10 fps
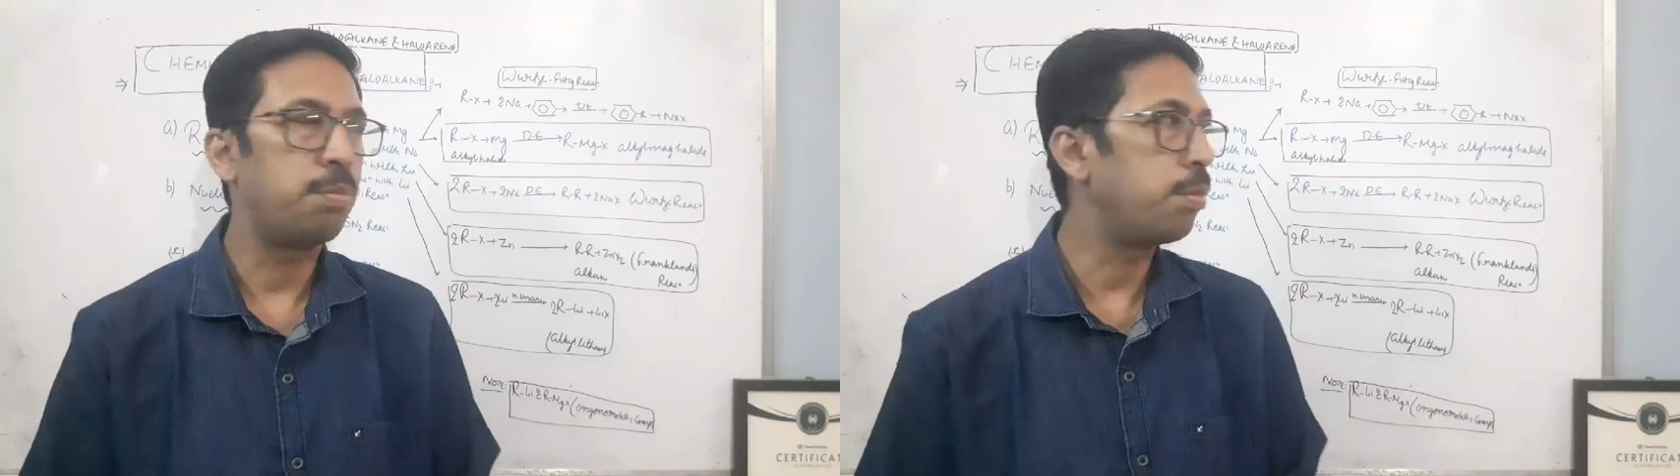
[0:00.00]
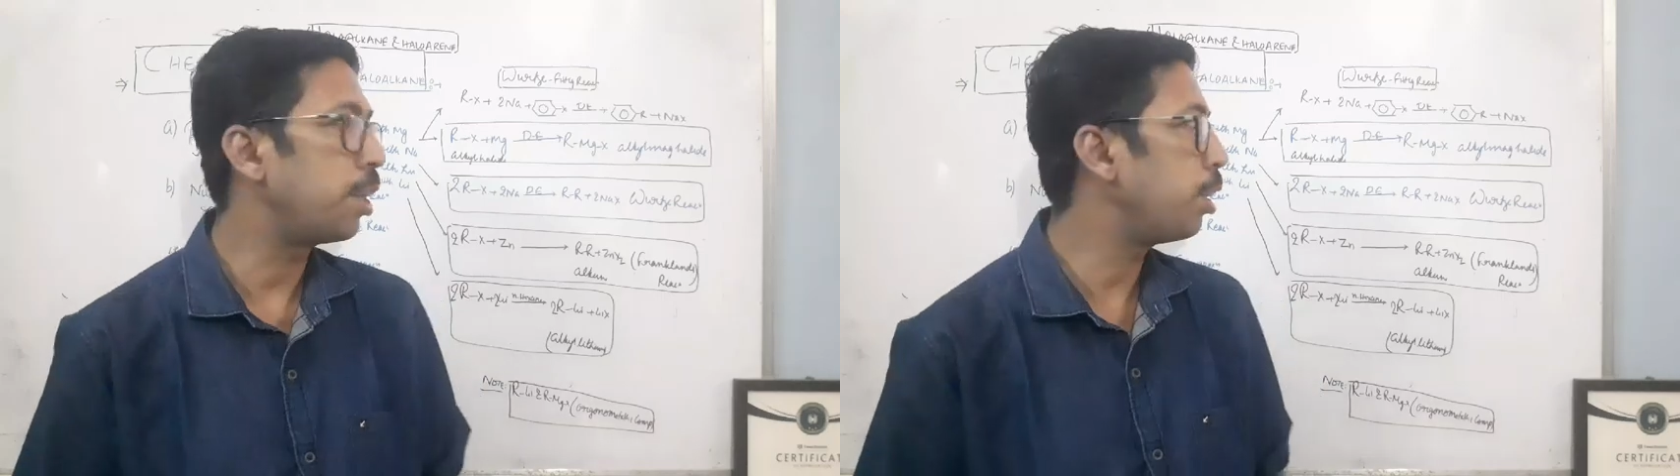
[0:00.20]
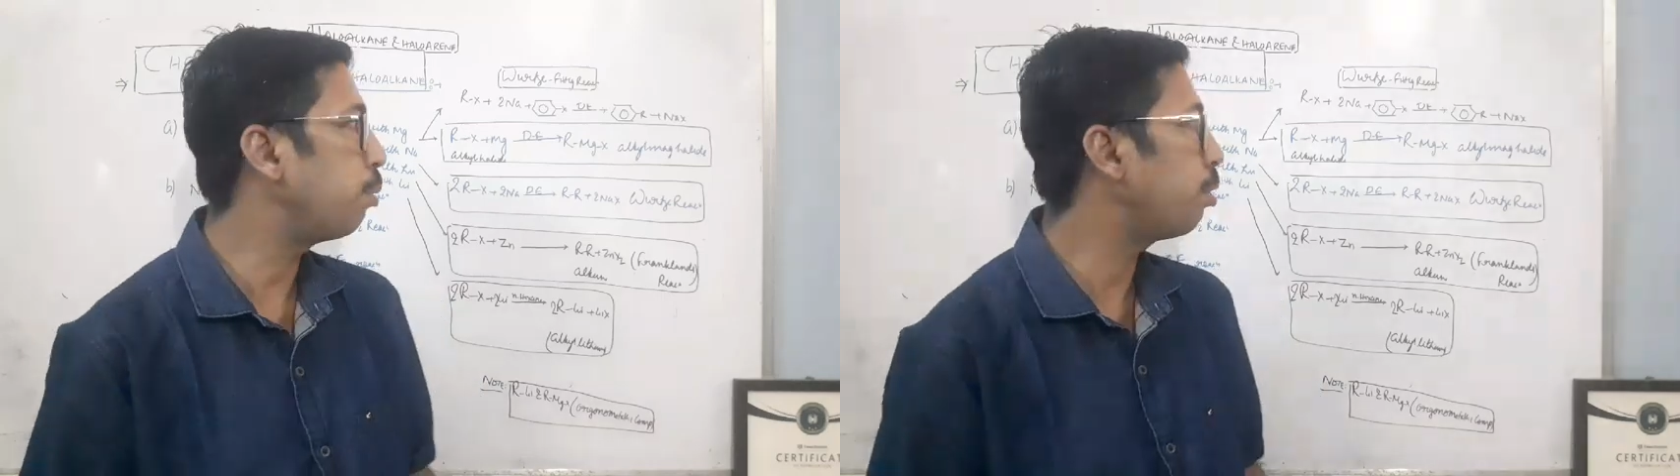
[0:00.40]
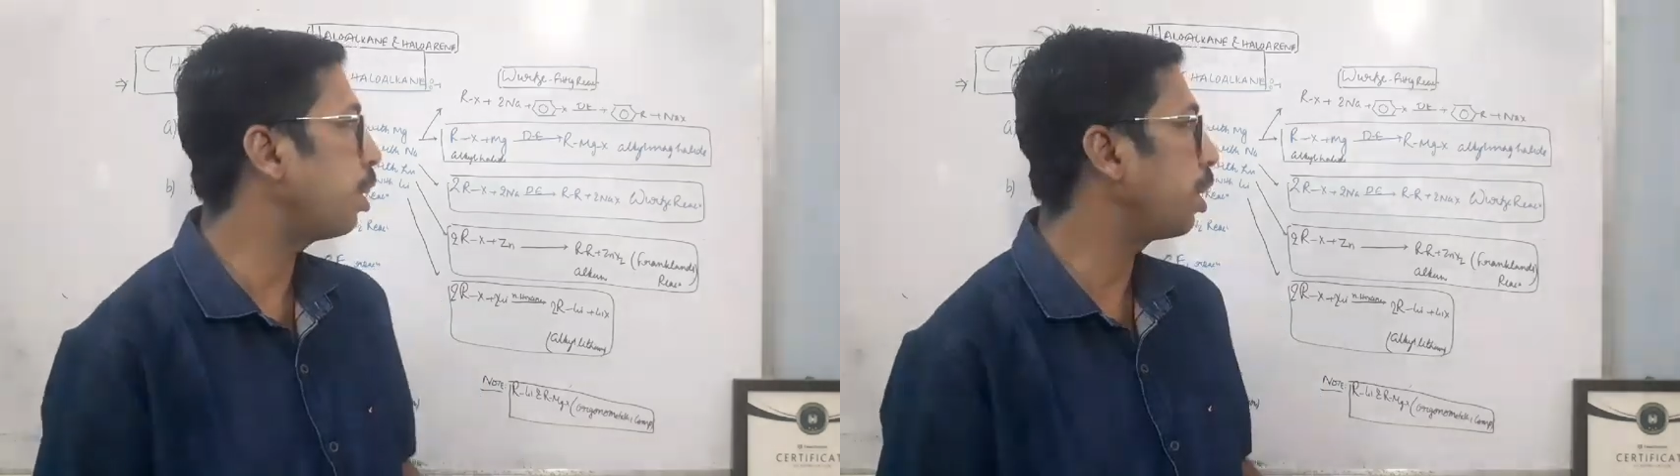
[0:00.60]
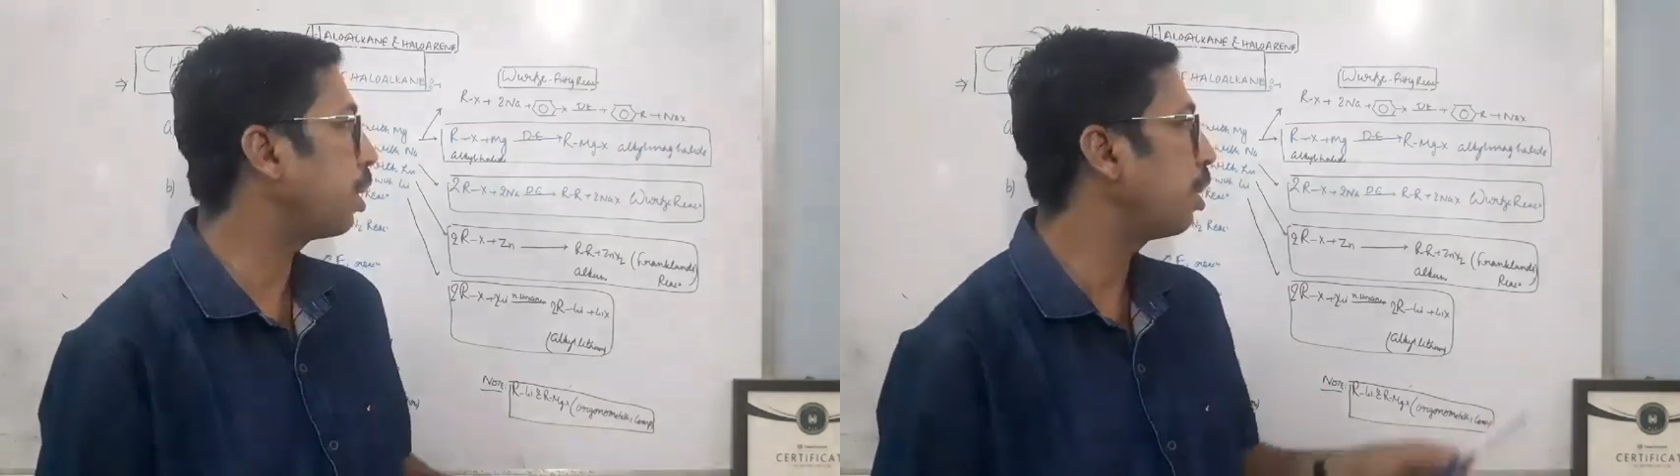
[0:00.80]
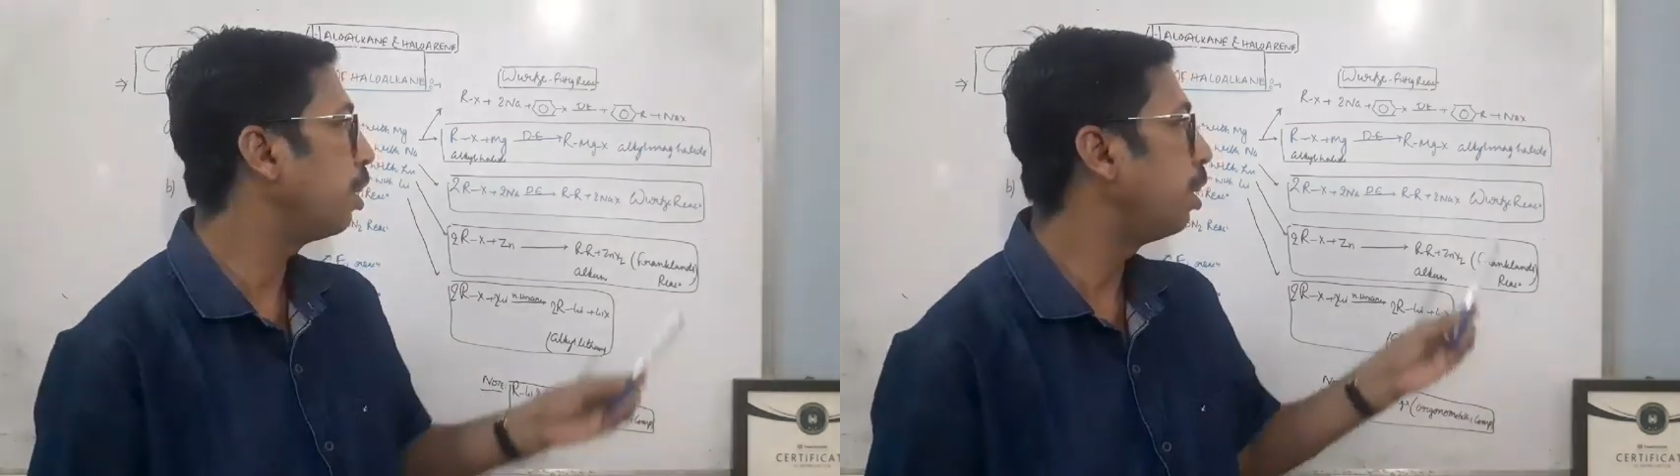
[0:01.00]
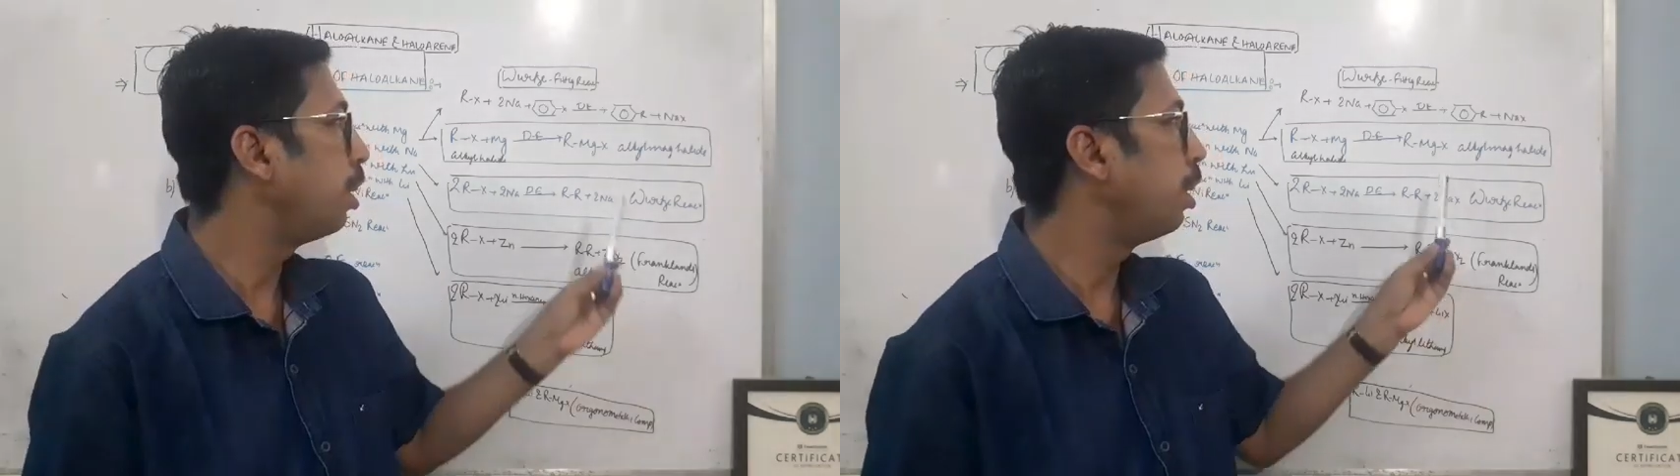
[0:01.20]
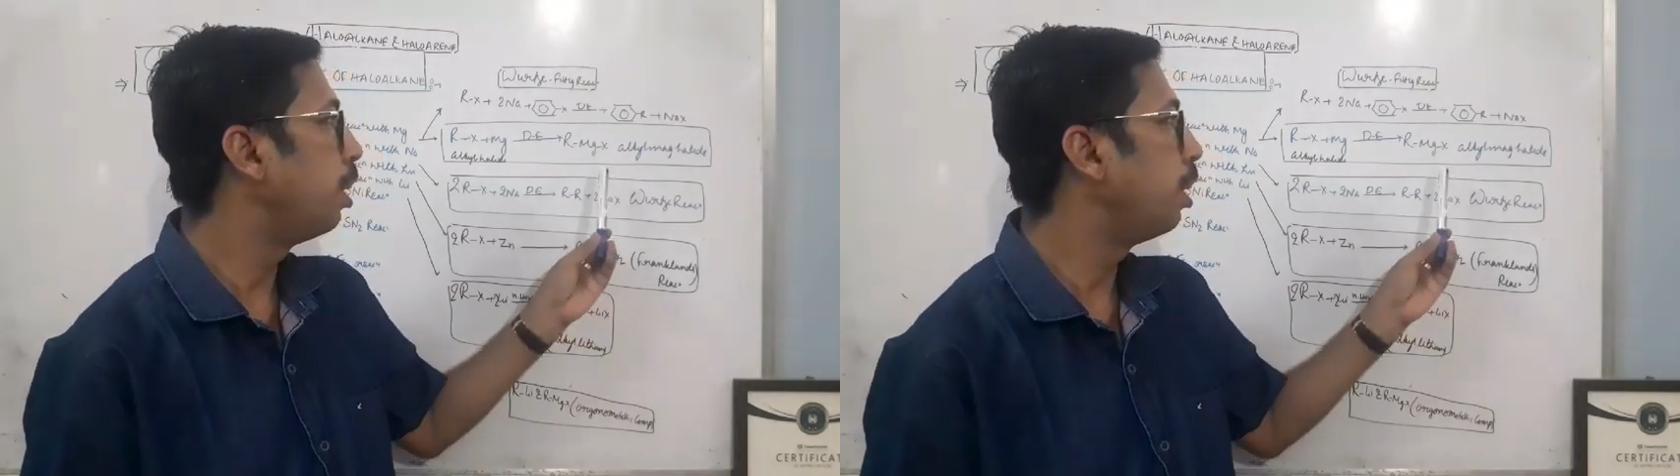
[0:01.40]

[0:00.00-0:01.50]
by using